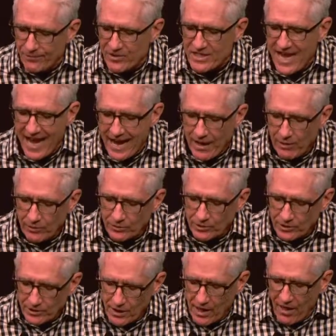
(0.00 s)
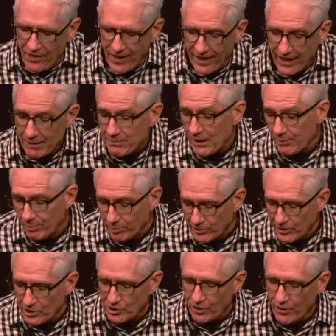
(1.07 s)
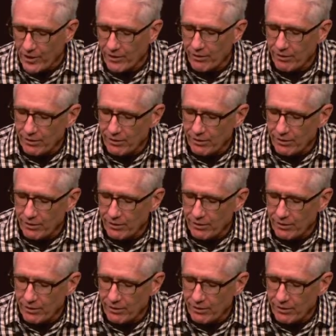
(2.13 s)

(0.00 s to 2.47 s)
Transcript: towns that I may preach there